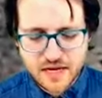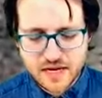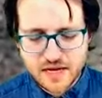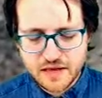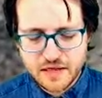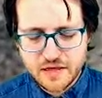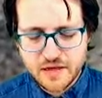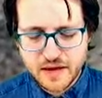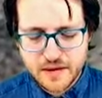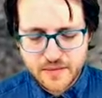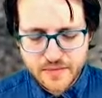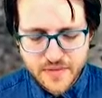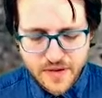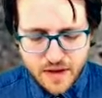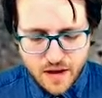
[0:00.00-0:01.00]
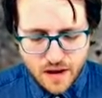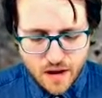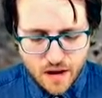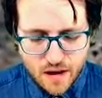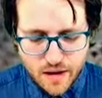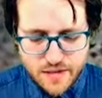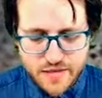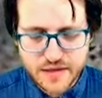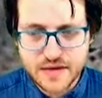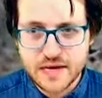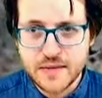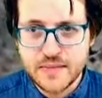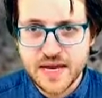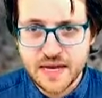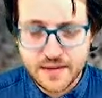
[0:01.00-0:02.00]
the thumb on
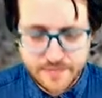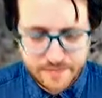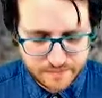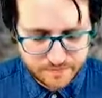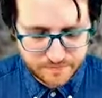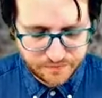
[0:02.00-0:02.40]
the B.